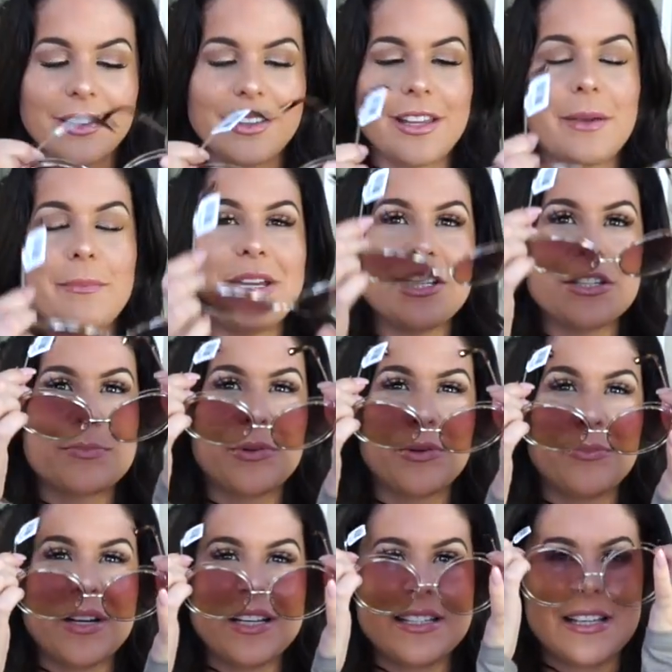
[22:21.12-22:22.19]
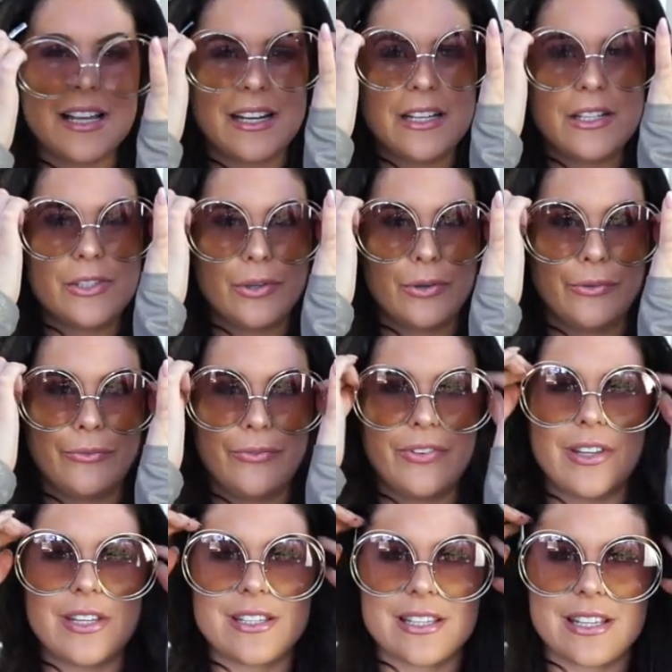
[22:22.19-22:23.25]
Let me just put my sunnies on
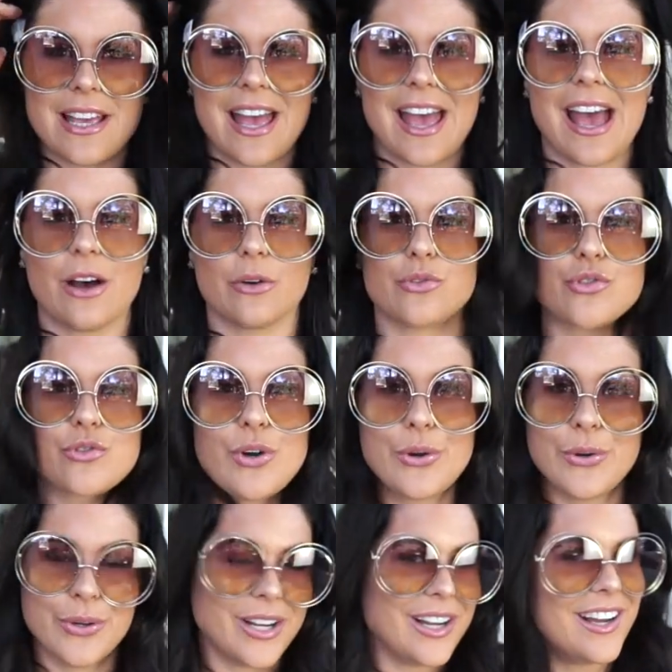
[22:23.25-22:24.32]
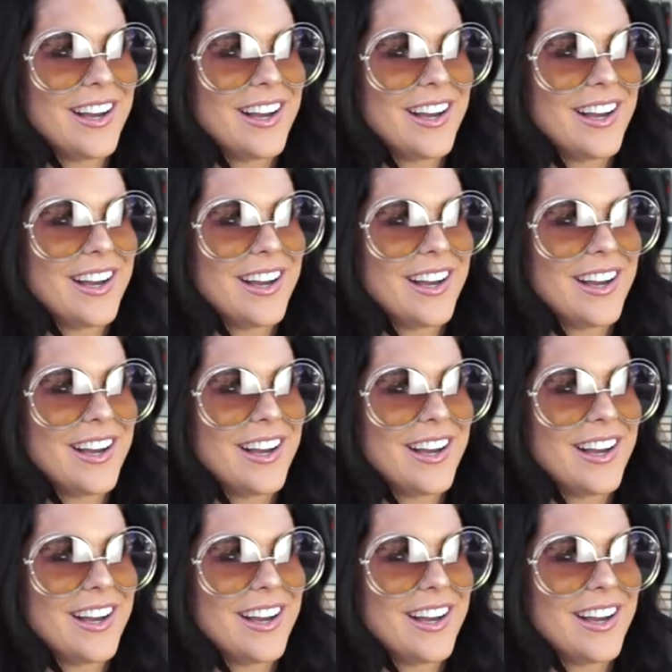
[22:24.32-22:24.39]
for this outro.